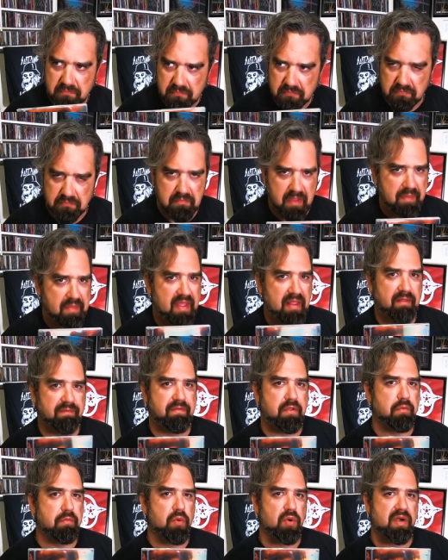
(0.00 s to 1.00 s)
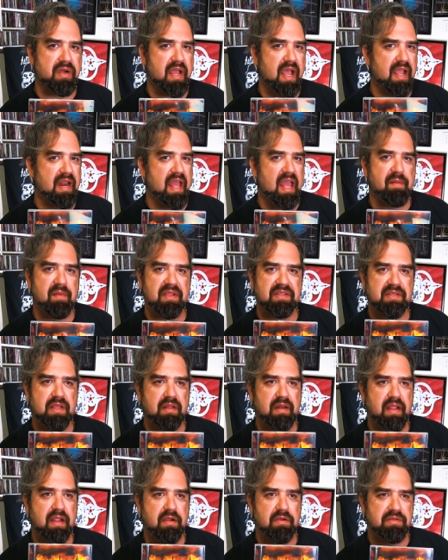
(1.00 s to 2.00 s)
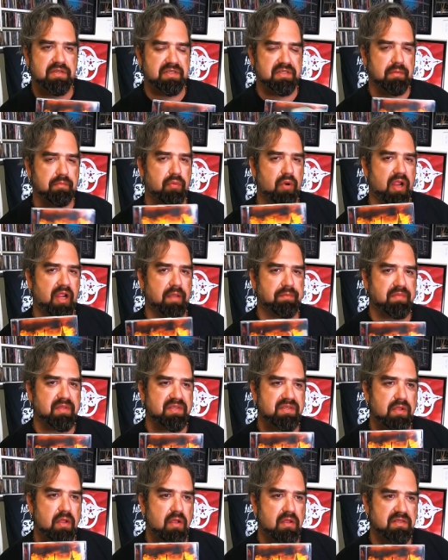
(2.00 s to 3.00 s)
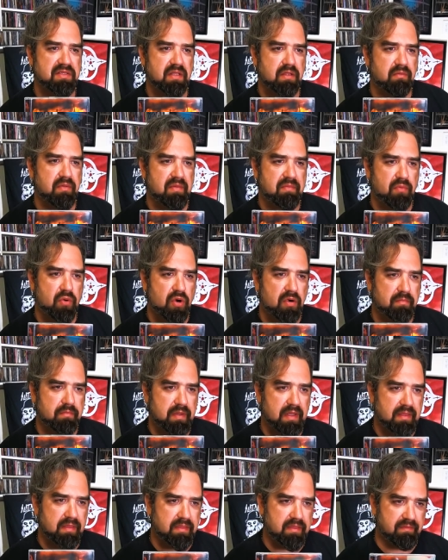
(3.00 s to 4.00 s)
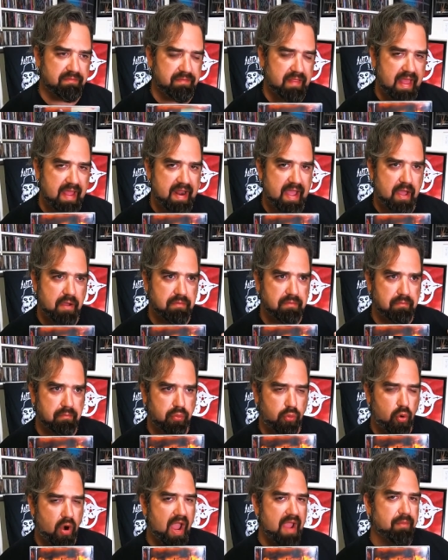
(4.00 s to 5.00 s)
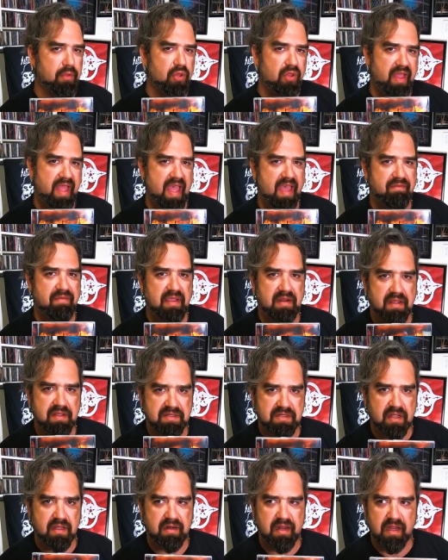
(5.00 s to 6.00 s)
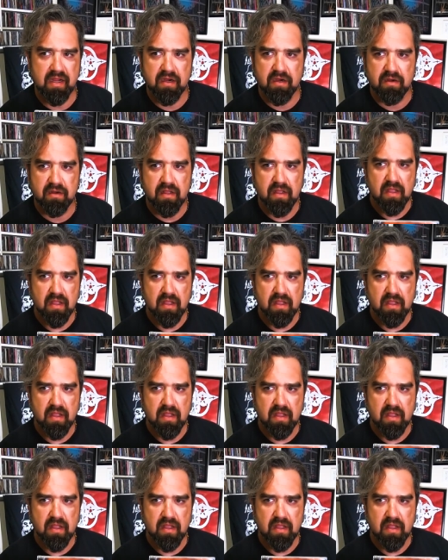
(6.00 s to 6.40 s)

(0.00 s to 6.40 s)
maybe a few more dynamics on here just to break up the songs a little bit more, but the flat out primal heaviness on here